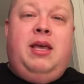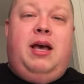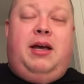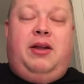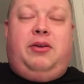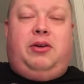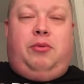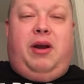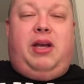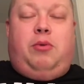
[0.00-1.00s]
Another
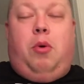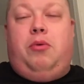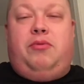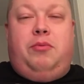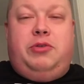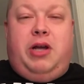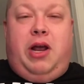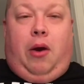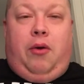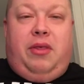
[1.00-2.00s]
great quote from
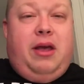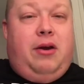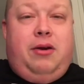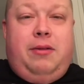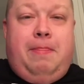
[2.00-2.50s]
JR there.